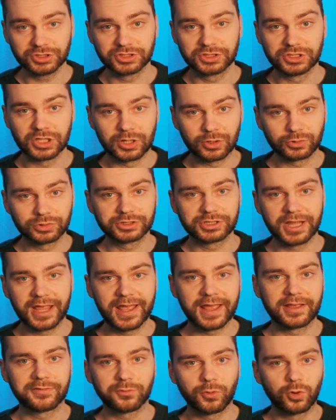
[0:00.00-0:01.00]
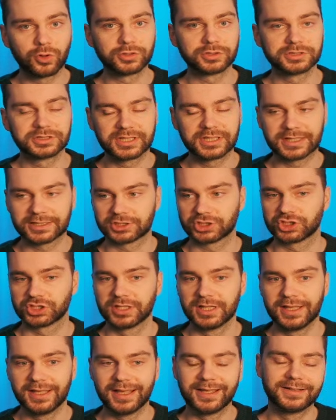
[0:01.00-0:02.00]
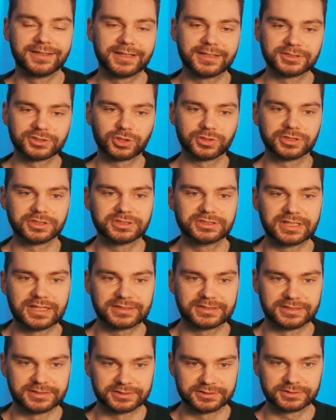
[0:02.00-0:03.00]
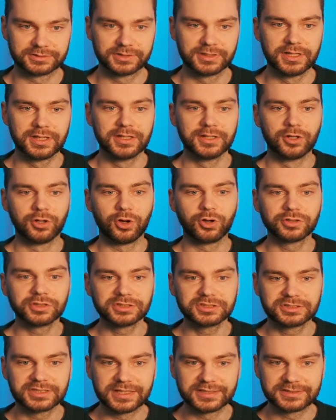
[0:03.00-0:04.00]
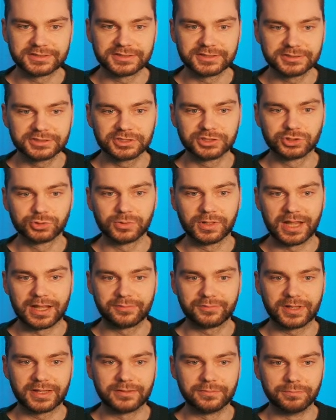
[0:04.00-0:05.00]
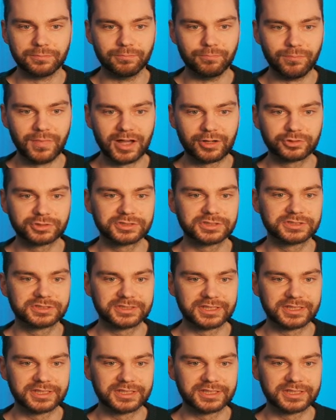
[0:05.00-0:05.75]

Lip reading: you don't have on touch, and that is on the settings. On the settings you do have a mouse